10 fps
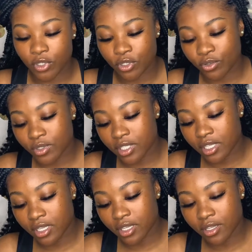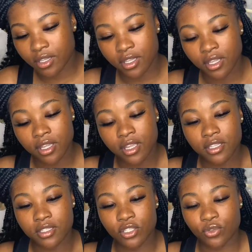using
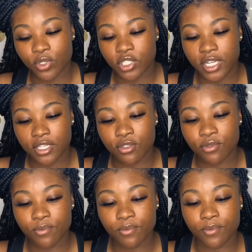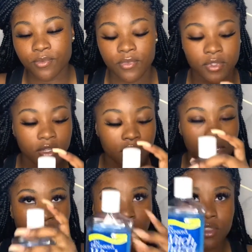this witch hazel,
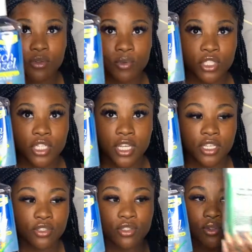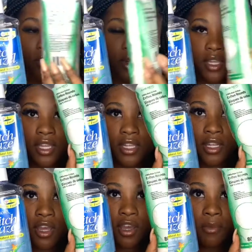the witch hazel and the
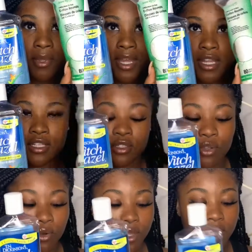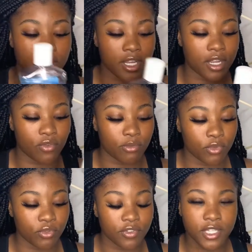cotton pad to go ahead and
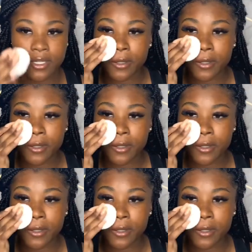remove that.